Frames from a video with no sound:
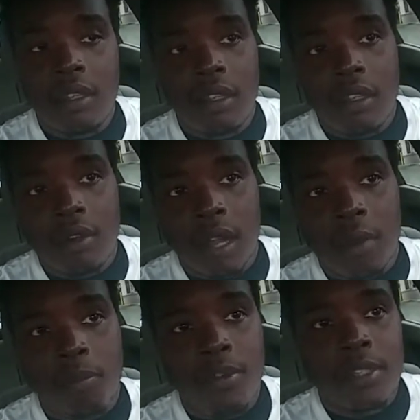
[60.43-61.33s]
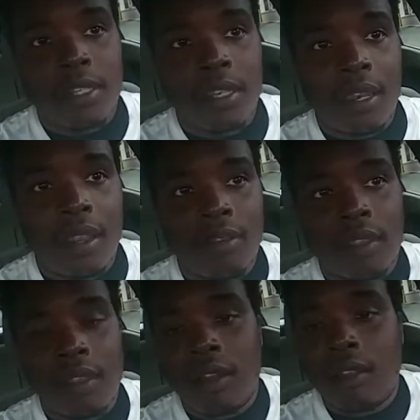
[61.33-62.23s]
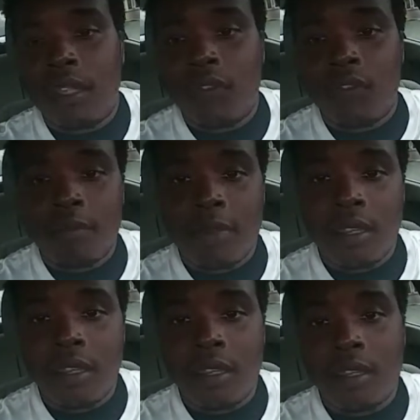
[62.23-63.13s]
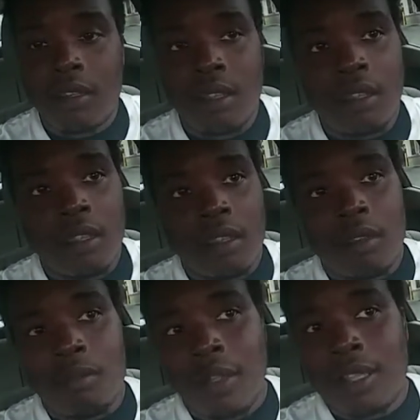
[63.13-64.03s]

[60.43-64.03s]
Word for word: You know, I appreciate everything y'all did for me and blah,